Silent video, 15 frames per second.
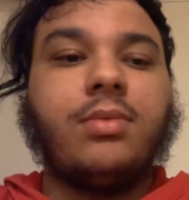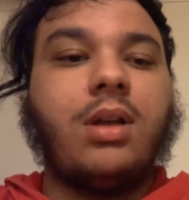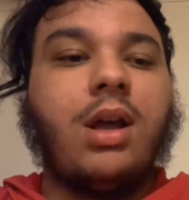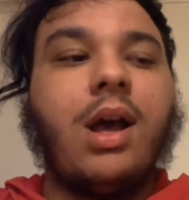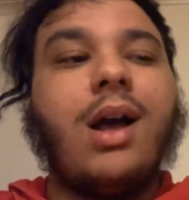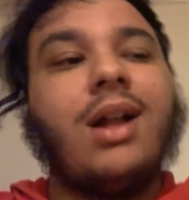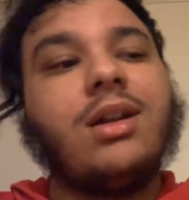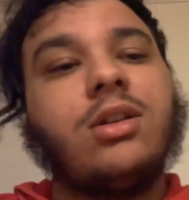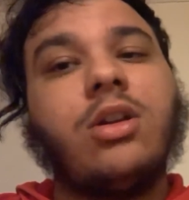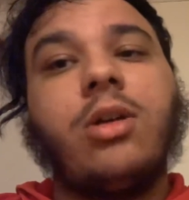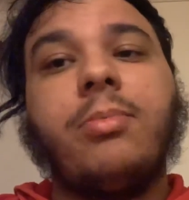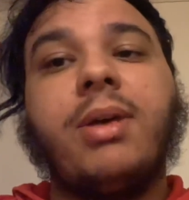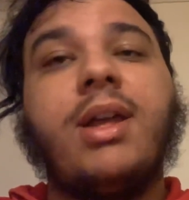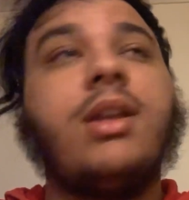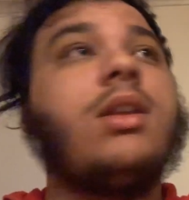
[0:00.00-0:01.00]
don't know,
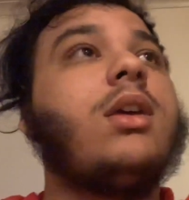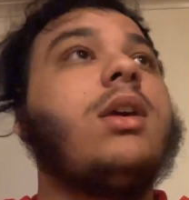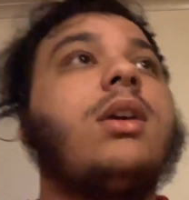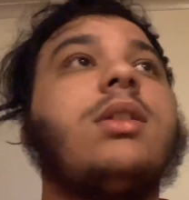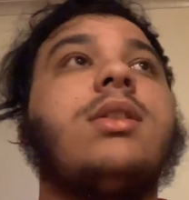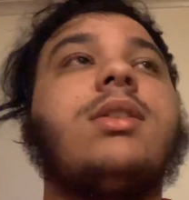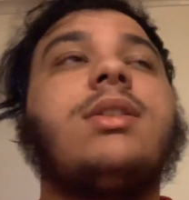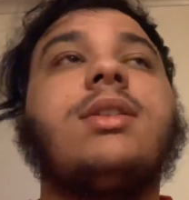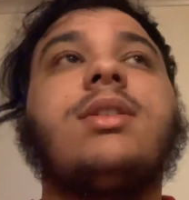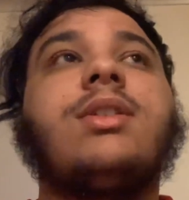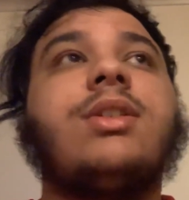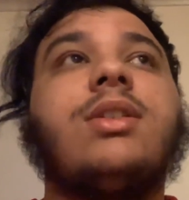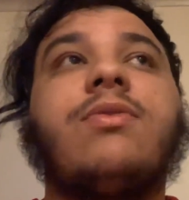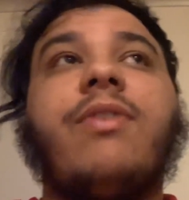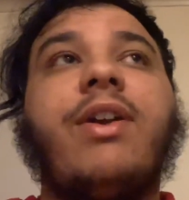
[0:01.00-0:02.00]
man. This is
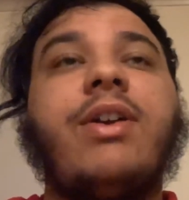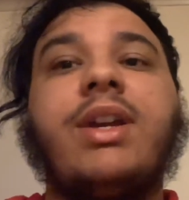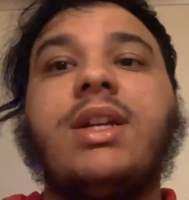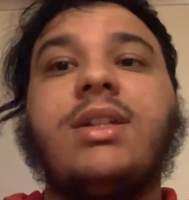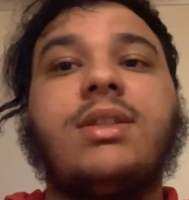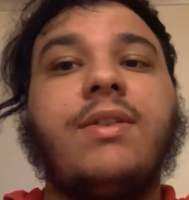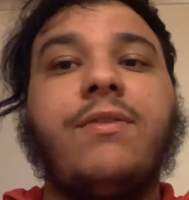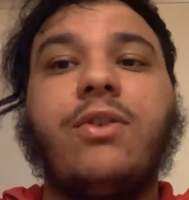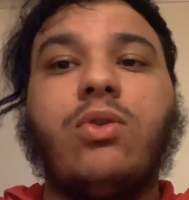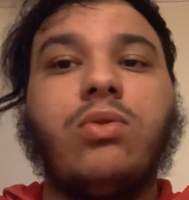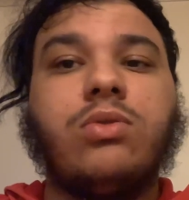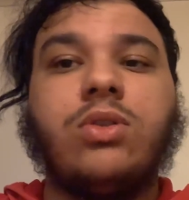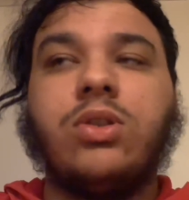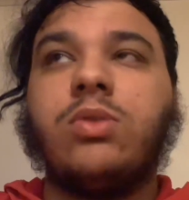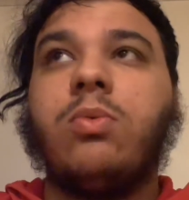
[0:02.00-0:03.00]
just very difficult
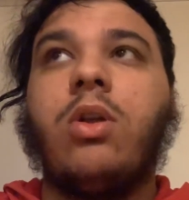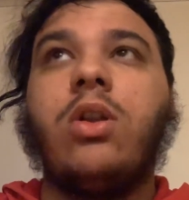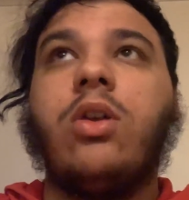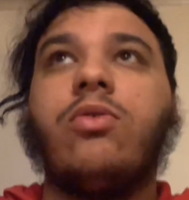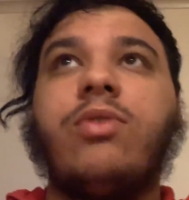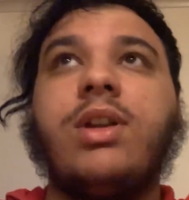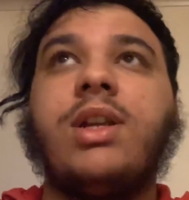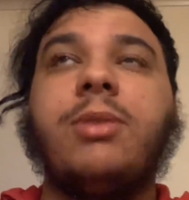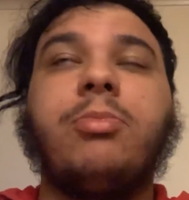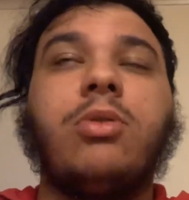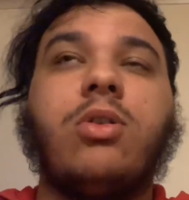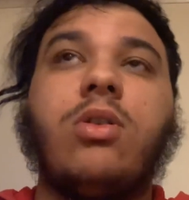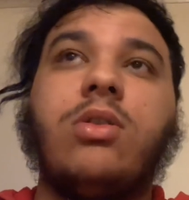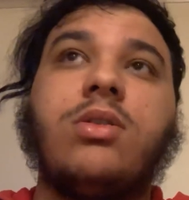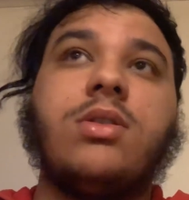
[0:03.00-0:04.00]
to swallow, really,
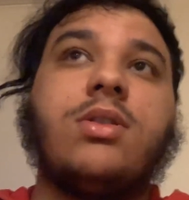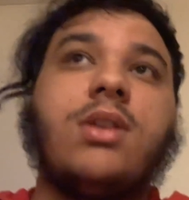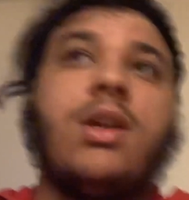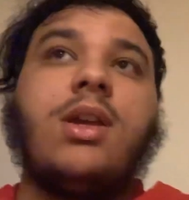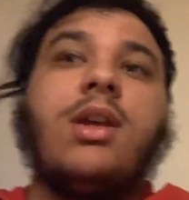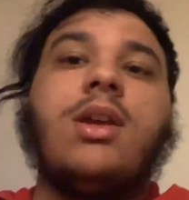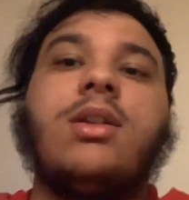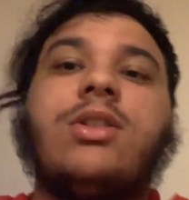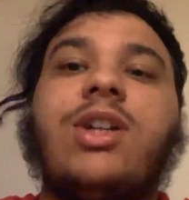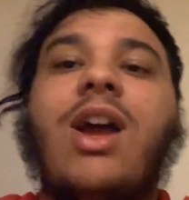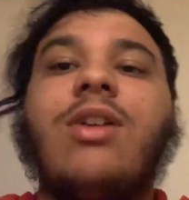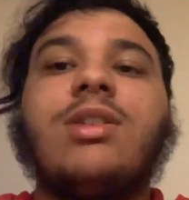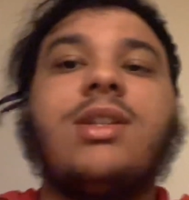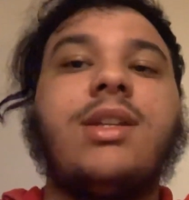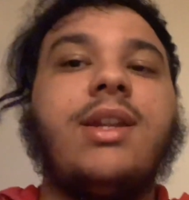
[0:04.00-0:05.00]
because
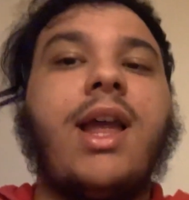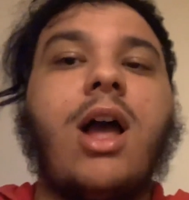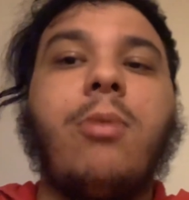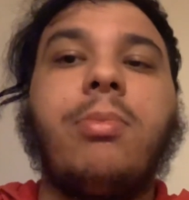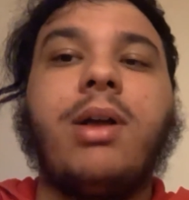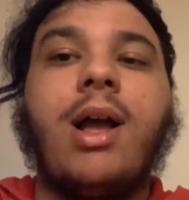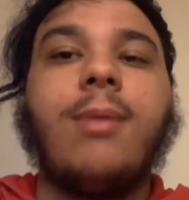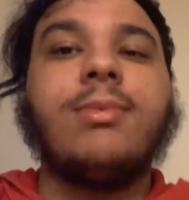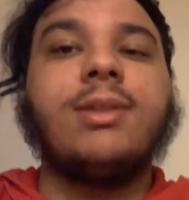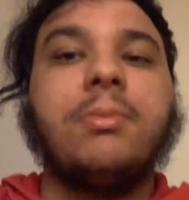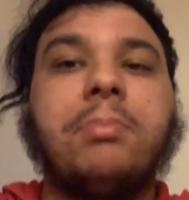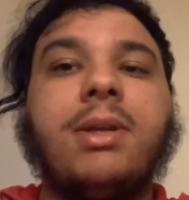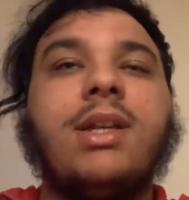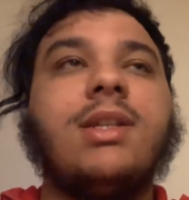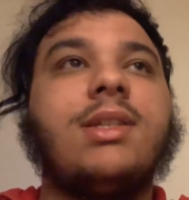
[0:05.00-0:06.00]
Chelsea now becomes the
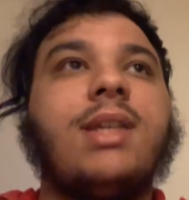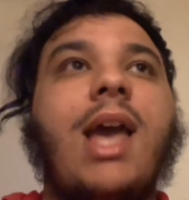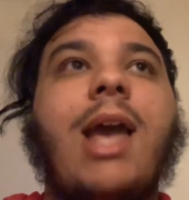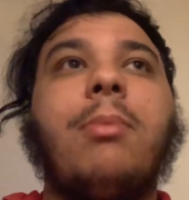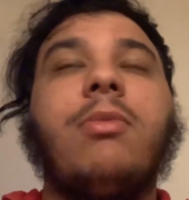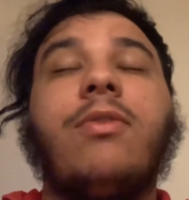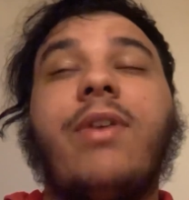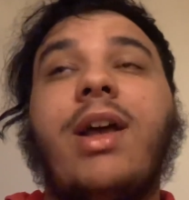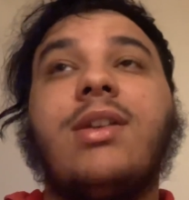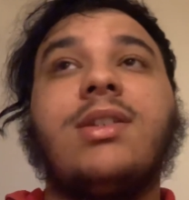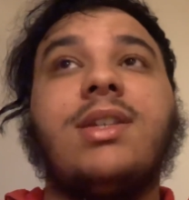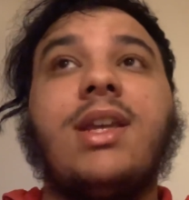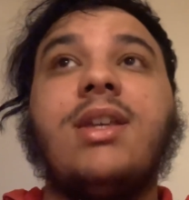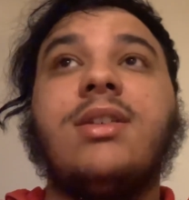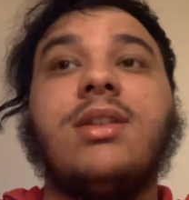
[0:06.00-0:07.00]
biggest game of our
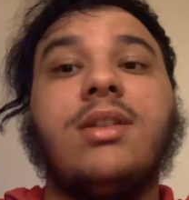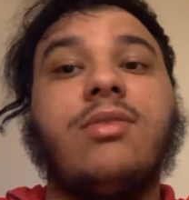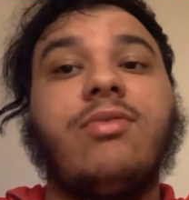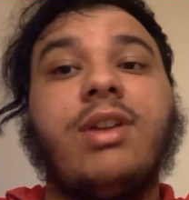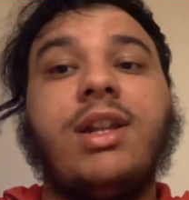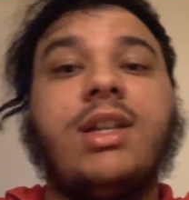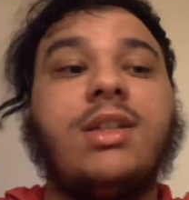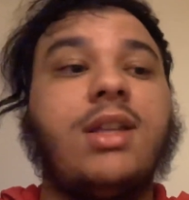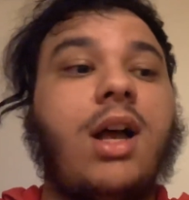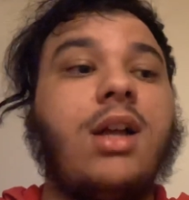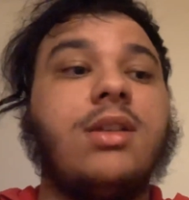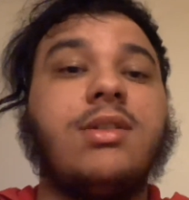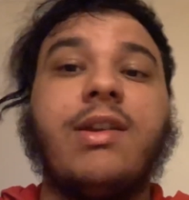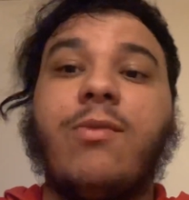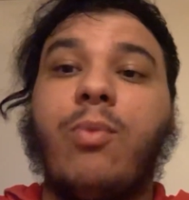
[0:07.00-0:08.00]
season, really
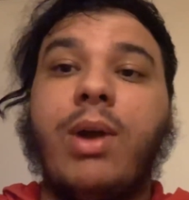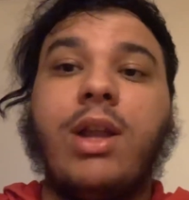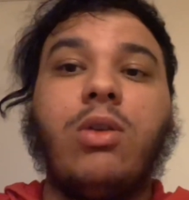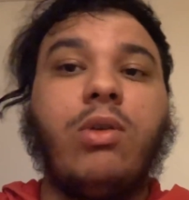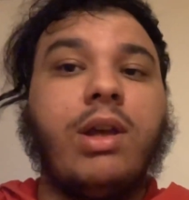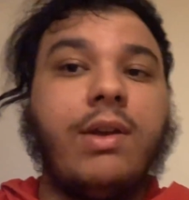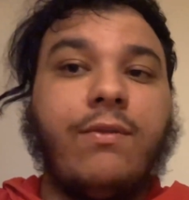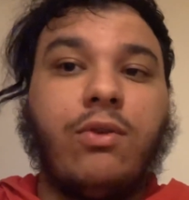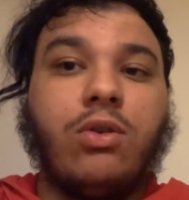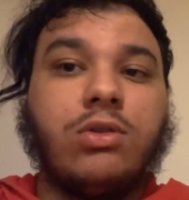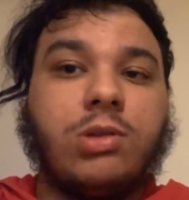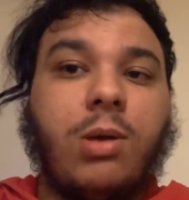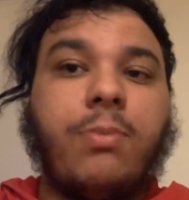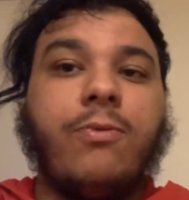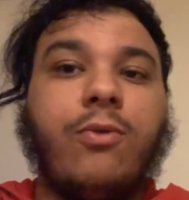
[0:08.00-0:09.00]
does. If we're looking for a
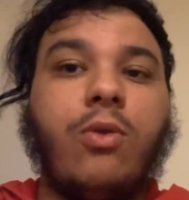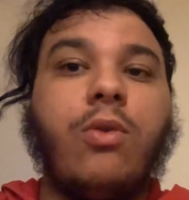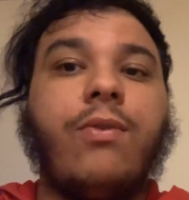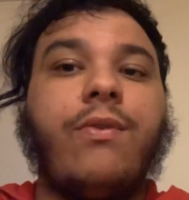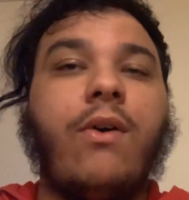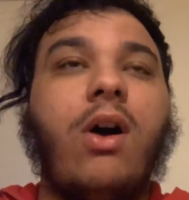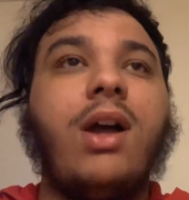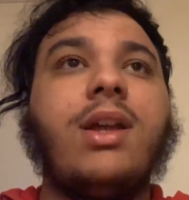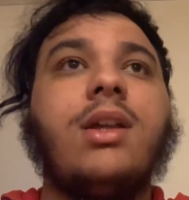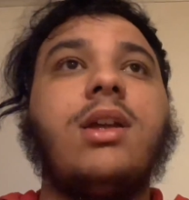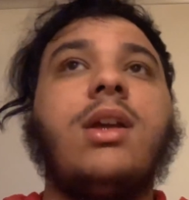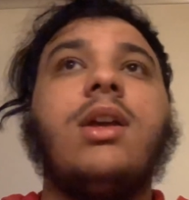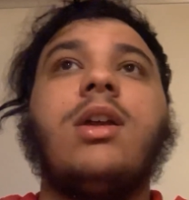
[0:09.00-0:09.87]
top four fight,